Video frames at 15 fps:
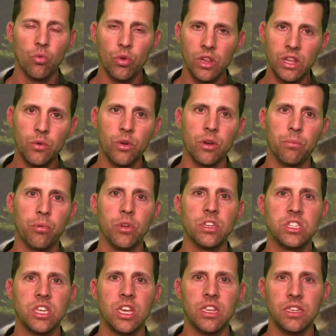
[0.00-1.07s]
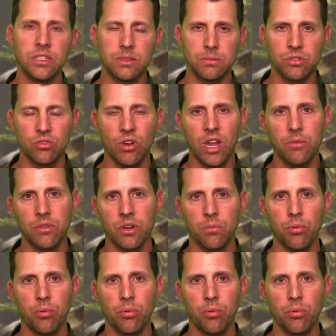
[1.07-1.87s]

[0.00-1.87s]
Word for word: really would appreciate you subscribing